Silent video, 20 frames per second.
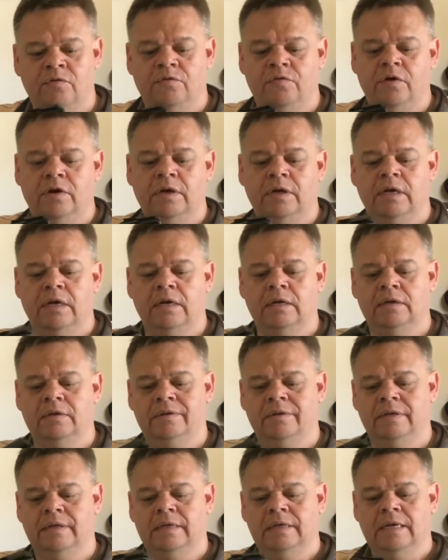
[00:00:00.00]
viewfinder.
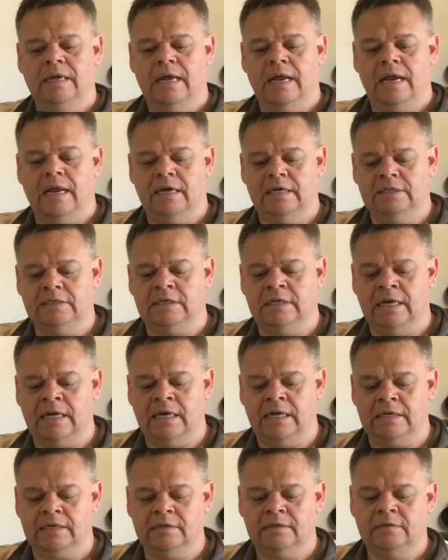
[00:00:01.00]
Nice and
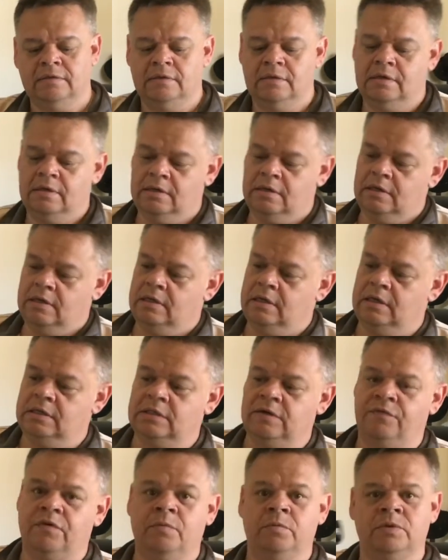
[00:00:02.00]
neat,
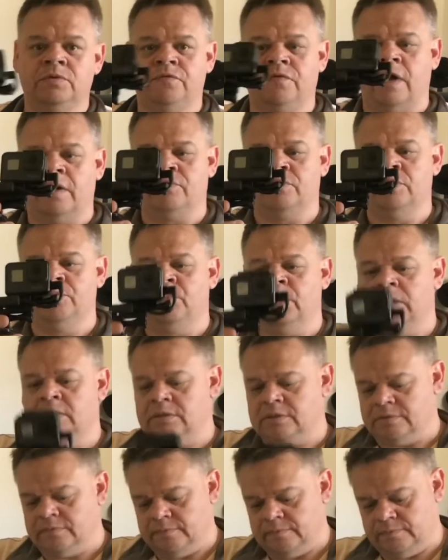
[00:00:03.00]
as if it was factory
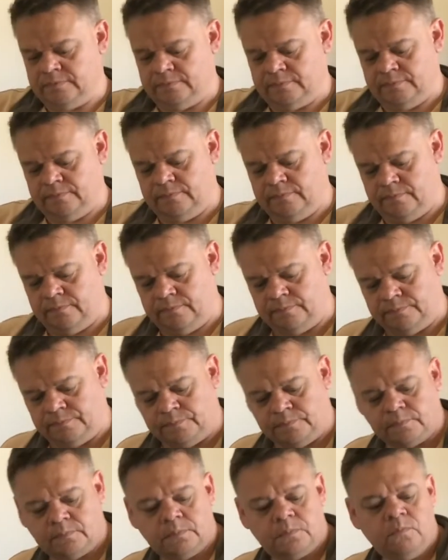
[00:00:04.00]
built. The
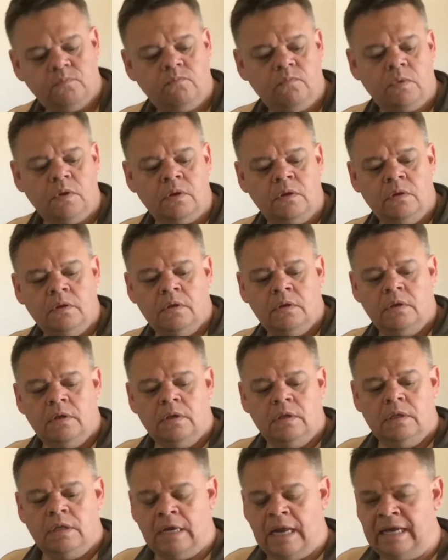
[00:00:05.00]

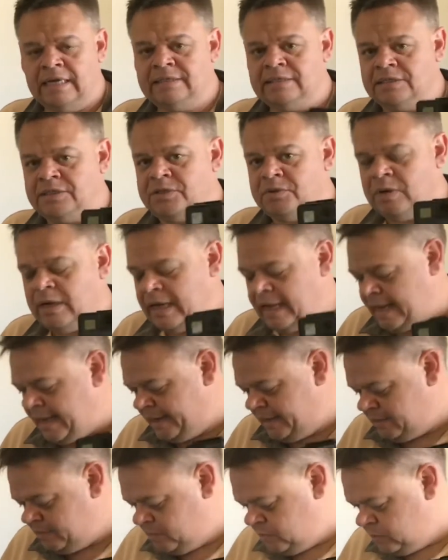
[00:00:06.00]
next issue I
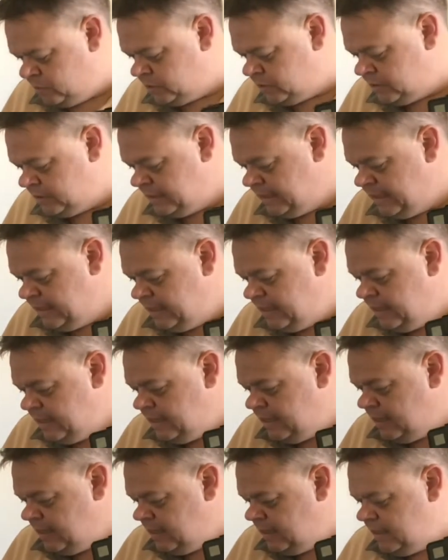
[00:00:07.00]
had was,
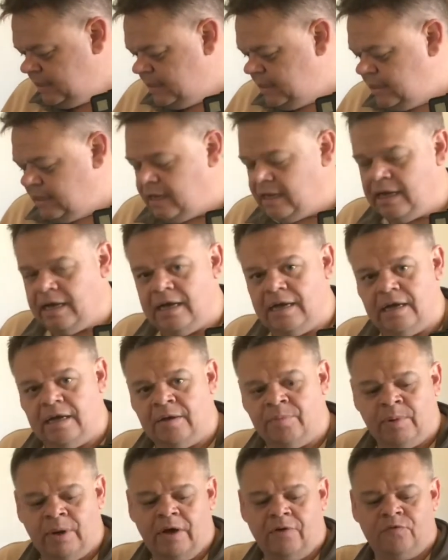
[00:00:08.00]

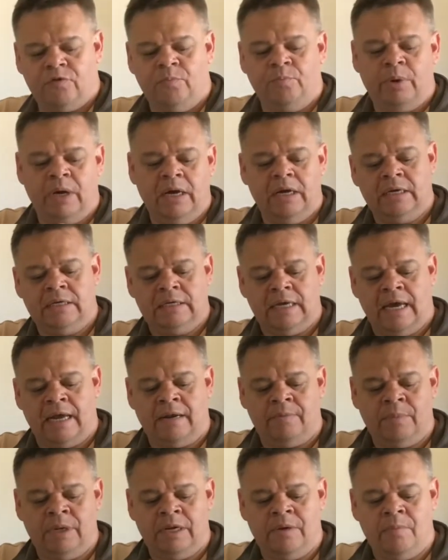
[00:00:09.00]
apart from buying an
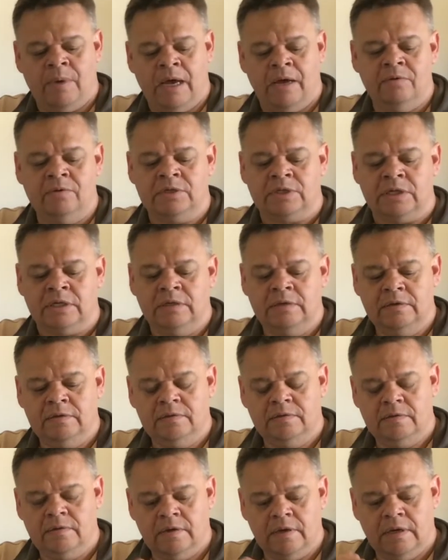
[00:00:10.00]
aluminium housing,
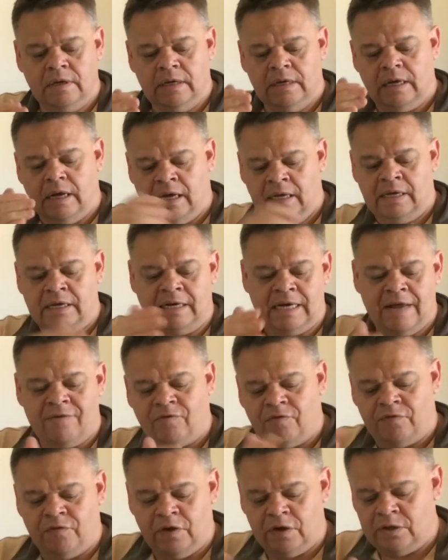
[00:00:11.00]
I could
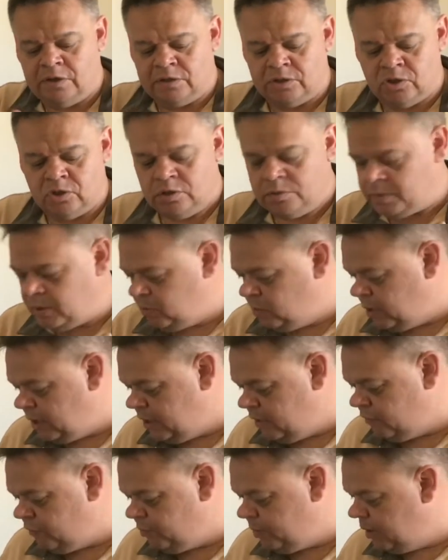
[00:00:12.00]
never find a suitable
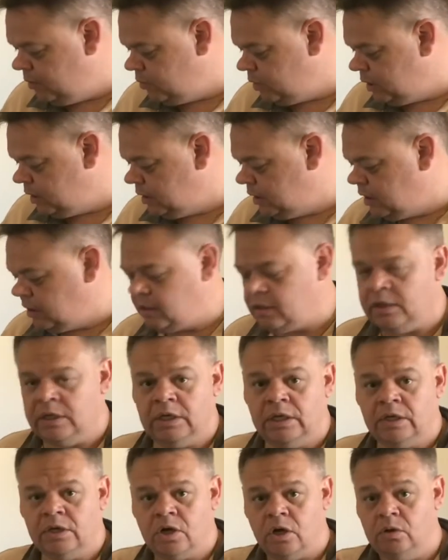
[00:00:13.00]
way of mounting
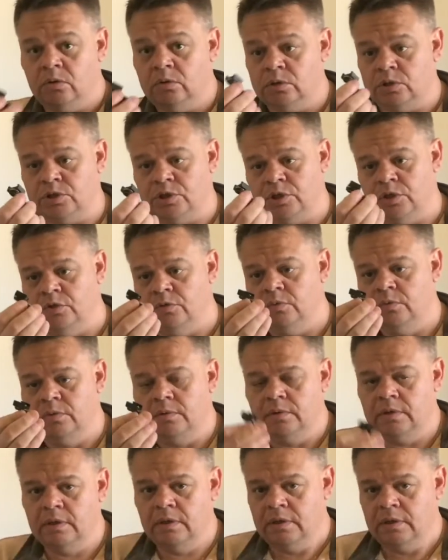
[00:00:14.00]
the cold shoe